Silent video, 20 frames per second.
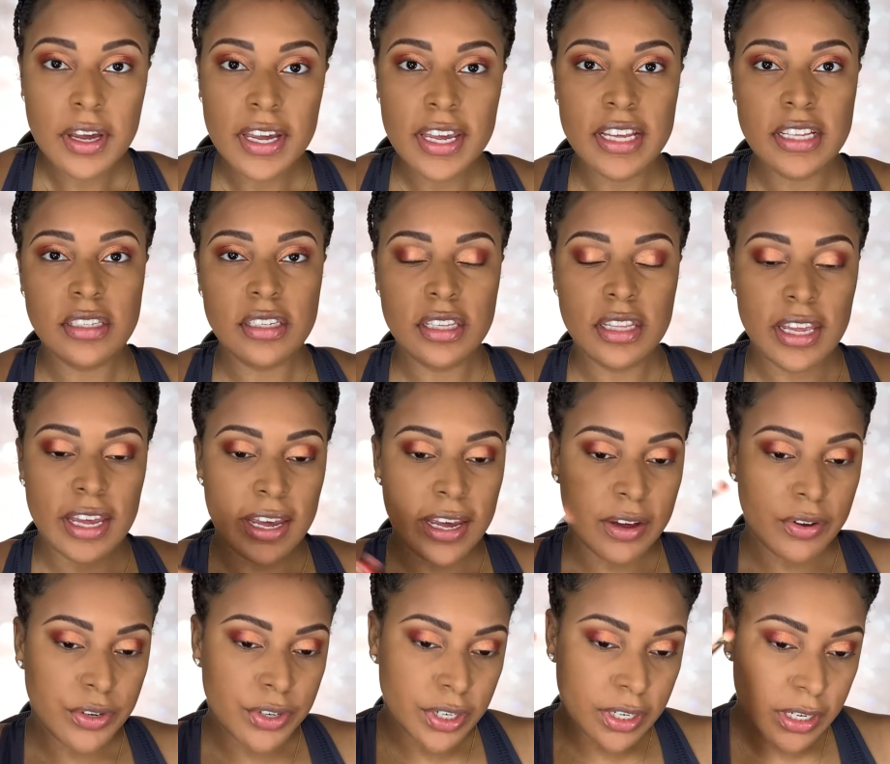Okay, so that
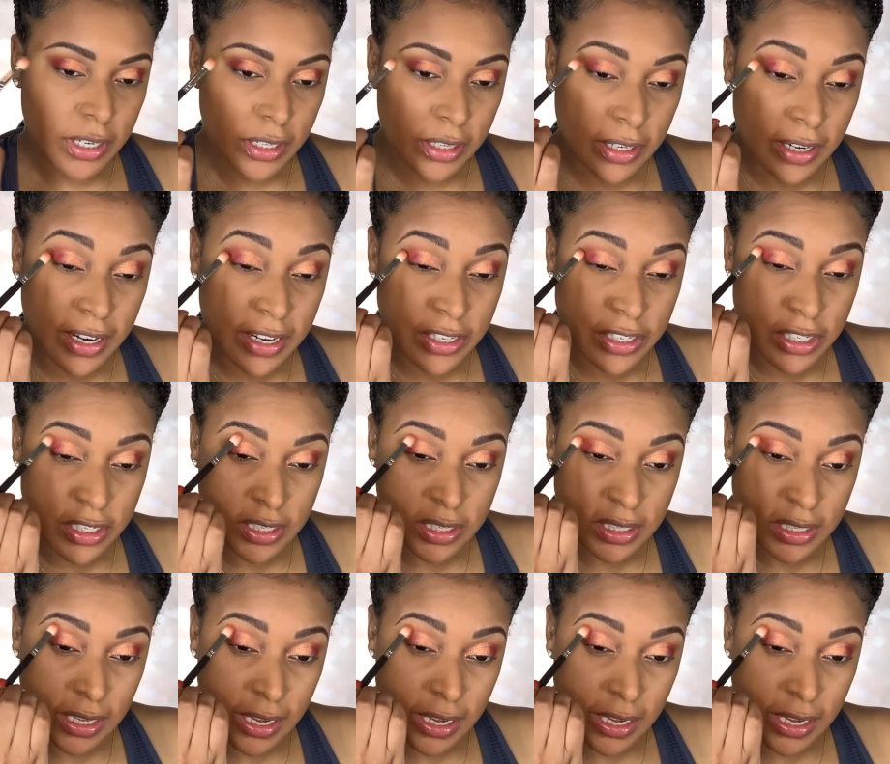outer color I just